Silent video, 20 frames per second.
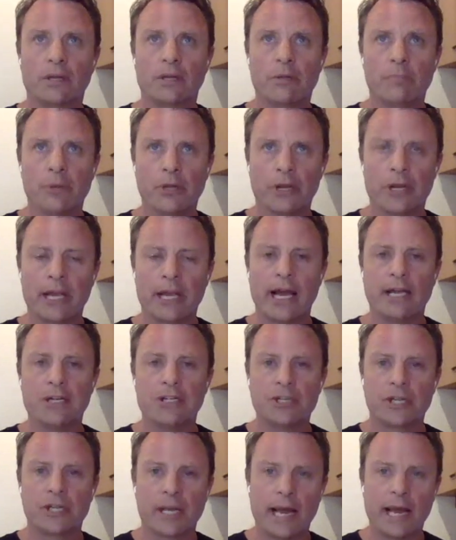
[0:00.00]

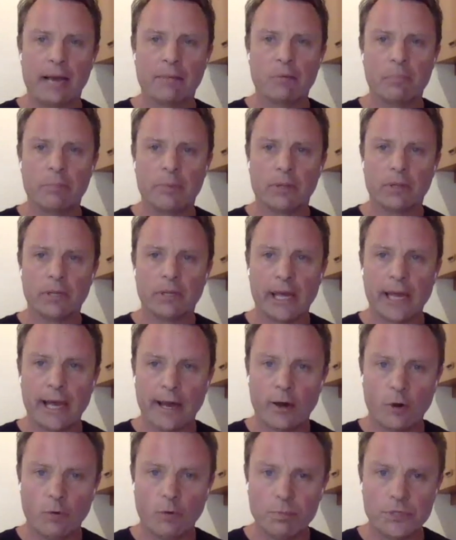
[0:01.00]
communication capability
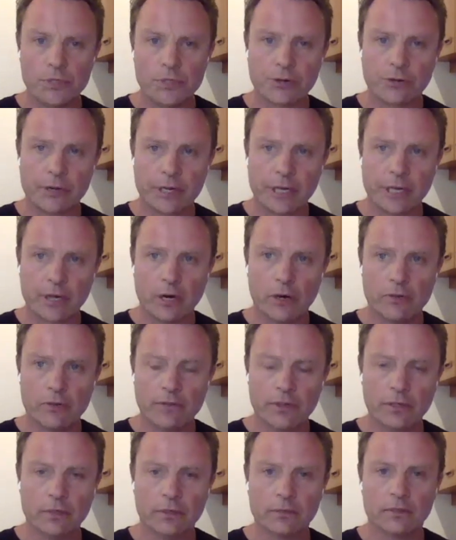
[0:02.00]
help during
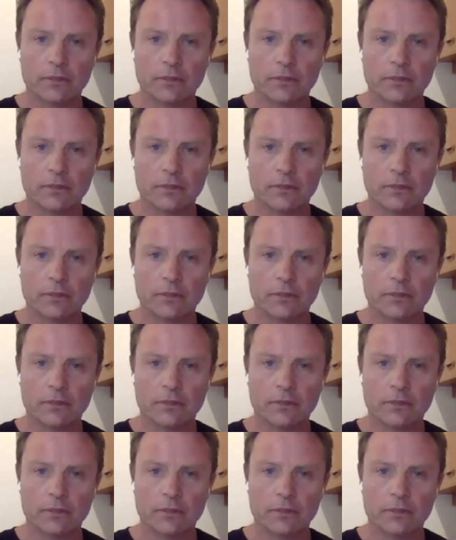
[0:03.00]
COVID?